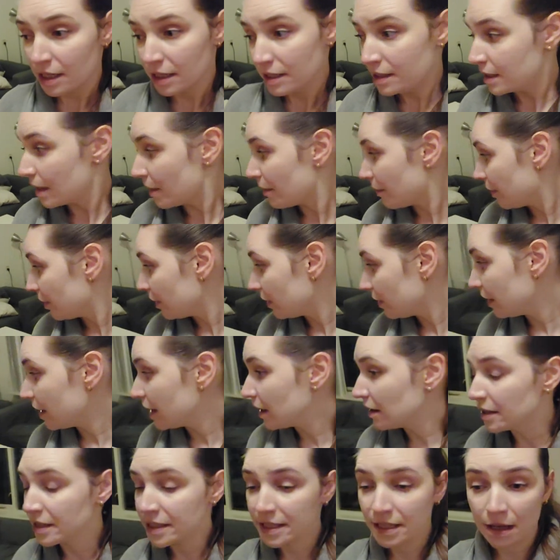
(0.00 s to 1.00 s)
something
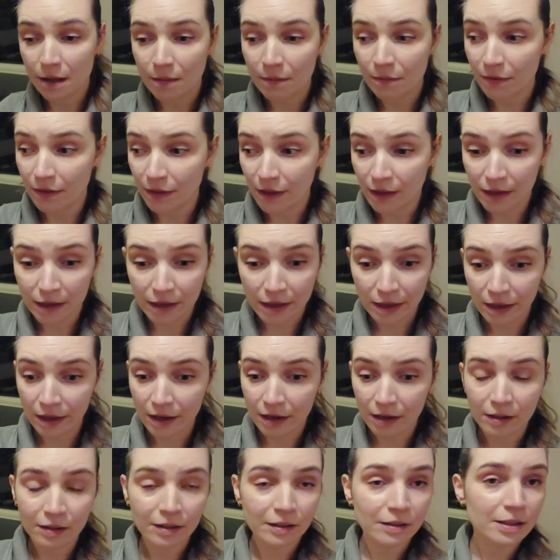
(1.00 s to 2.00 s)
there, something
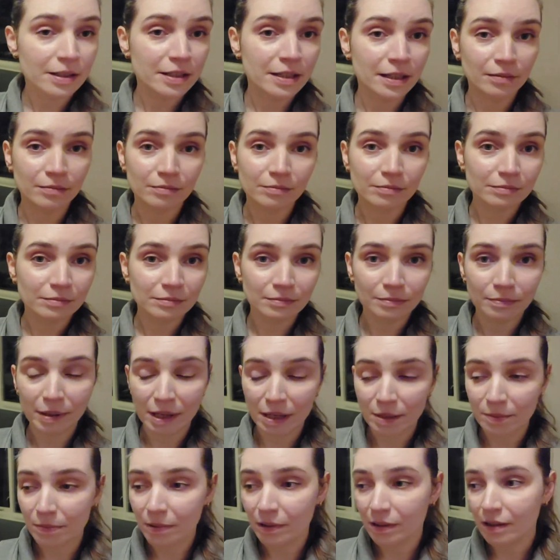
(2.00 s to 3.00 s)
here, some
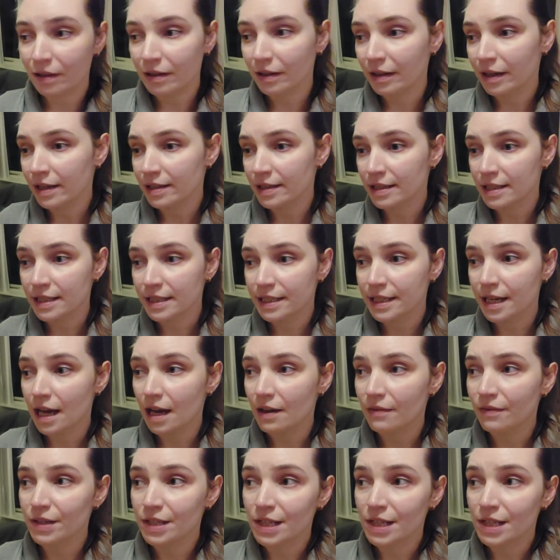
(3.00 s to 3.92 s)
paper and stuff.